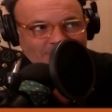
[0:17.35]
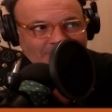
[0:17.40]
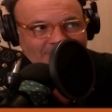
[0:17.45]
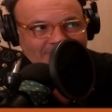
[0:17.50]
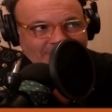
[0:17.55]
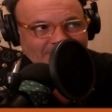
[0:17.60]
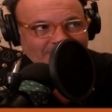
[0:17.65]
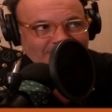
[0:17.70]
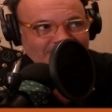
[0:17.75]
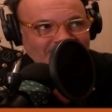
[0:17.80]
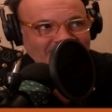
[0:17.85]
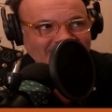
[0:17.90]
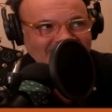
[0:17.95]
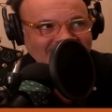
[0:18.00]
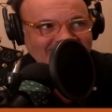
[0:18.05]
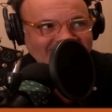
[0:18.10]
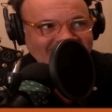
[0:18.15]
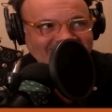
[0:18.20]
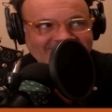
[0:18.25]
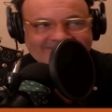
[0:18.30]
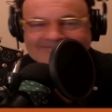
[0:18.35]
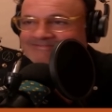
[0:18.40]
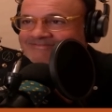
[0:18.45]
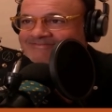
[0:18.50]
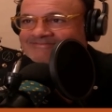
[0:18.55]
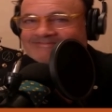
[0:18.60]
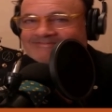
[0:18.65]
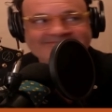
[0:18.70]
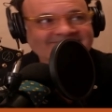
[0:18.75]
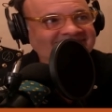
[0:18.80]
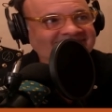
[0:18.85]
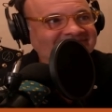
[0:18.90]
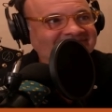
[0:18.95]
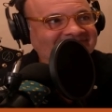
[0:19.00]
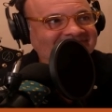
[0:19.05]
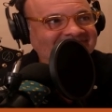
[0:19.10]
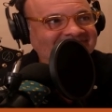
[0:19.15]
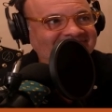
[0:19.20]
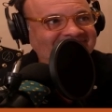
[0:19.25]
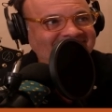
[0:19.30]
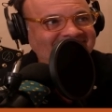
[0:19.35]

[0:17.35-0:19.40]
one of those. What Tequila he,